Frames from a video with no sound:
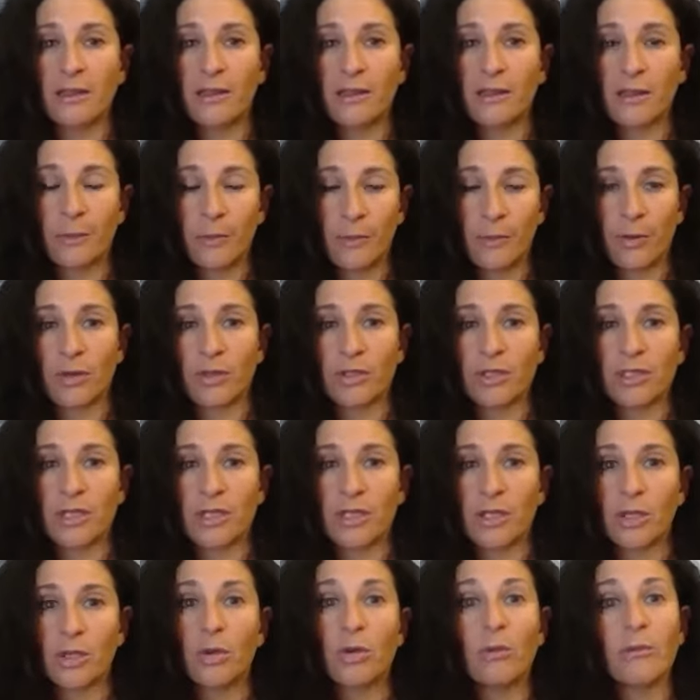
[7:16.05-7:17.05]
the
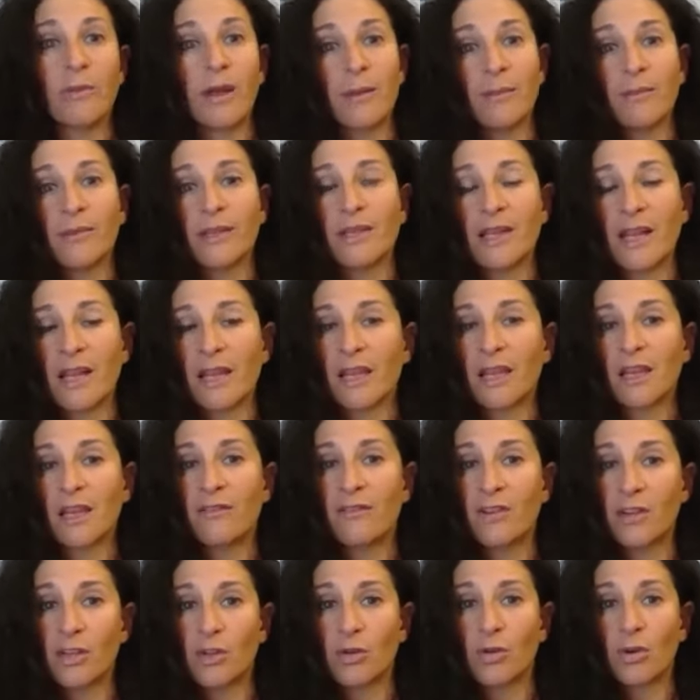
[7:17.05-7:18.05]
person who might be negative
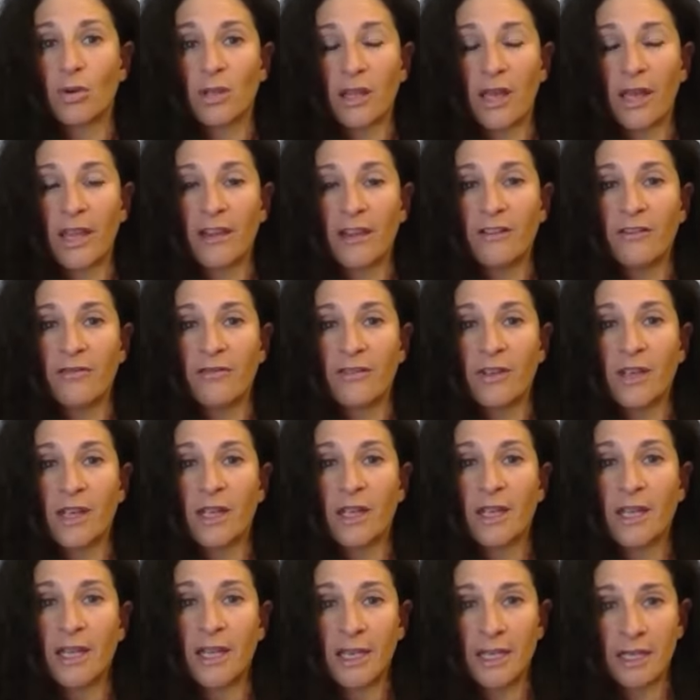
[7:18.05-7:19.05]
in your life
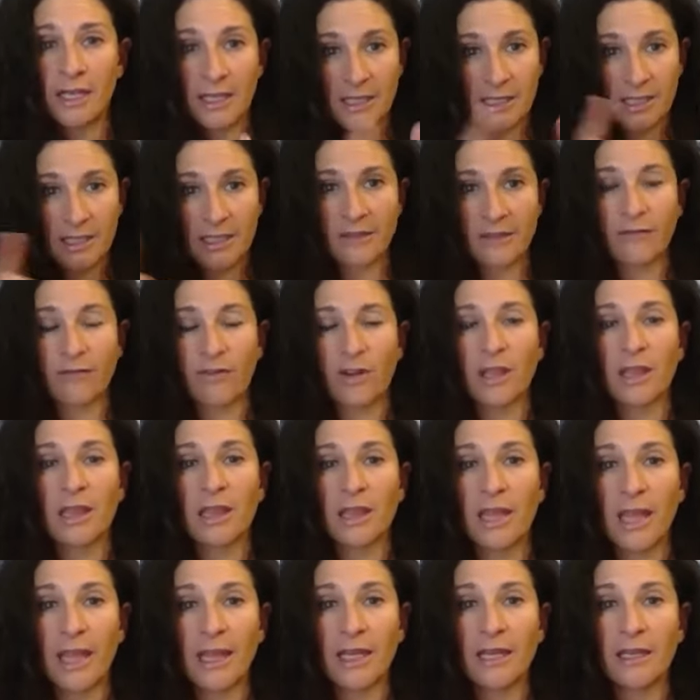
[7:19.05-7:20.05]
in a different
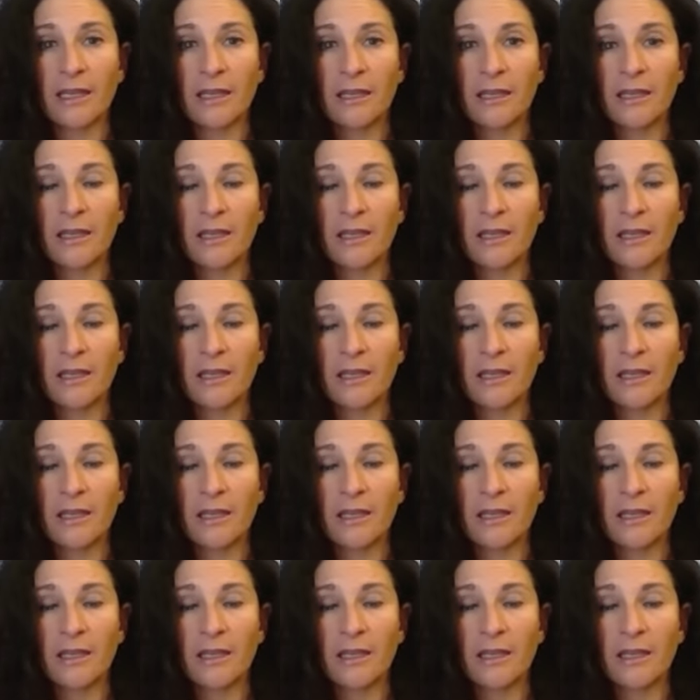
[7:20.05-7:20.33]
light.